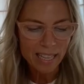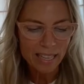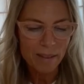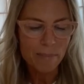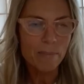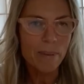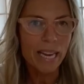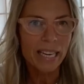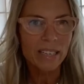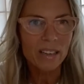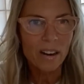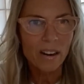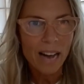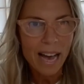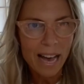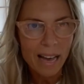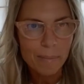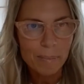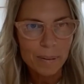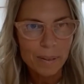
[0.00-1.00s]
may not
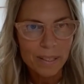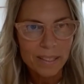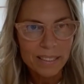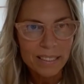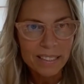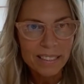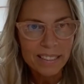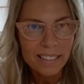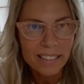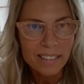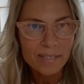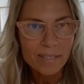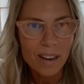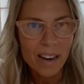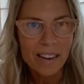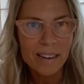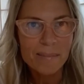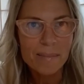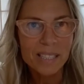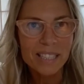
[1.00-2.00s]
happen,
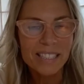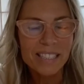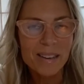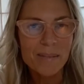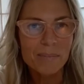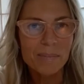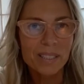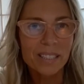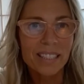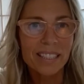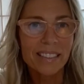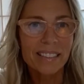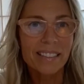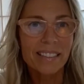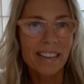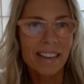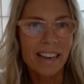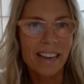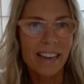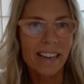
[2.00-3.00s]
right? But something
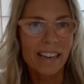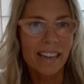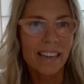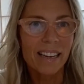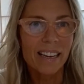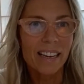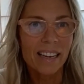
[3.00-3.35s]
like